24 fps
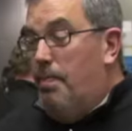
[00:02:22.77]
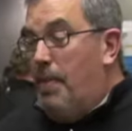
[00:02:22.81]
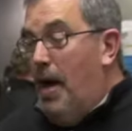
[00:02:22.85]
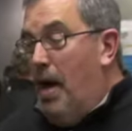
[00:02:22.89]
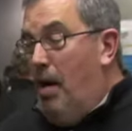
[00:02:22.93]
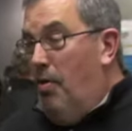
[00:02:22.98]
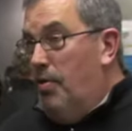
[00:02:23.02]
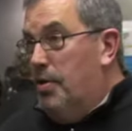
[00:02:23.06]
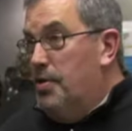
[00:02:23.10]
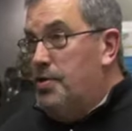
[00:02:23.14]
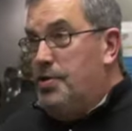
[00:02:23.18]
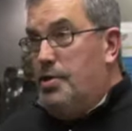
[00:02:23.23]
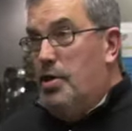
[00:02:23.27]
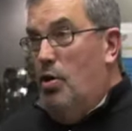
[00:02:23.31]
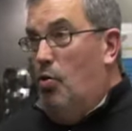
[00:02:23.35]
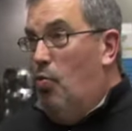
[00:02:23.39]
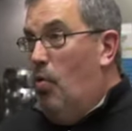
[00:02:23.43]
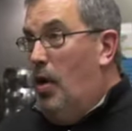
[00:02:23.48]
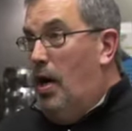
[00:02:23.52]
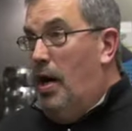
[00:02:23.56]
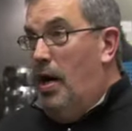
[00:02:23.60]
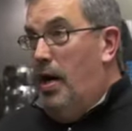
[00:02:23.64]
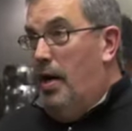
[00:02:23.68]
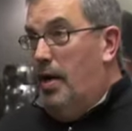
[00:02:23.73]
palate is so
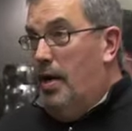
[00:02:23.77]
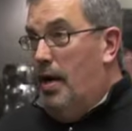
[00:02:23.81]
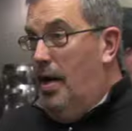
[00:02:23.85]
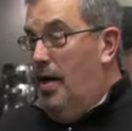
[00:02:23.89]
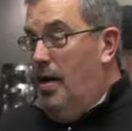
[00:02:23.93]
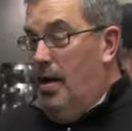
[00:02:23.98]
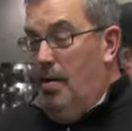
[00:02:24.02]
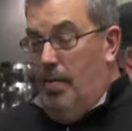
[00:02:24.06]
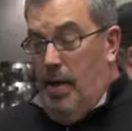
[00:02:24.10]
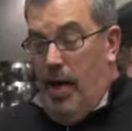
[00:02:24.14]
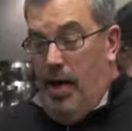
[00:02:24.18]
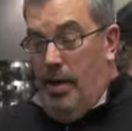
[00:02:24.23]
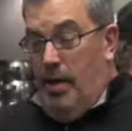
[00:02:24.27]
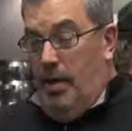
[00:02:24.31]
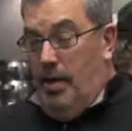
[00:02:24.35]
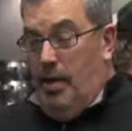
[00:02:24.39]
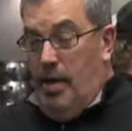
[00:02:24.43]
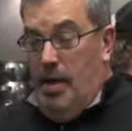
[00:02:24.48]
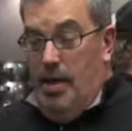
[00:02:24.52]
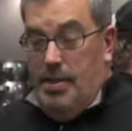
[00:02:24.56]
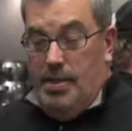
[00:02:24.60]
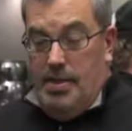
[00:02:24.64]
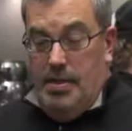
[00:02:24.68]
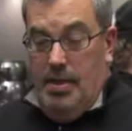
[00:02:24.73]
wide. I can
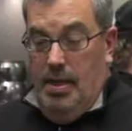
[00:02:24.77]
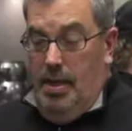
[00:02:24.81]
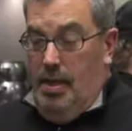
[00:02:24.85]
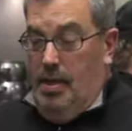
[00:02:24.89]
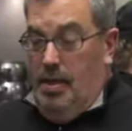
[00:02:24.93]
get